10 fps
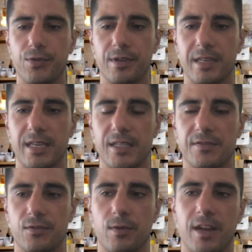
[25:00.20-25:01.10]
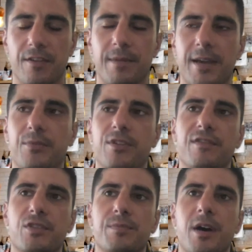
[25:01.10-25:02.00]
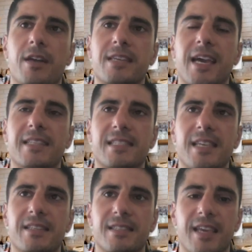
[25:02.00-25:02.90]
release for one of my previous podcast guests,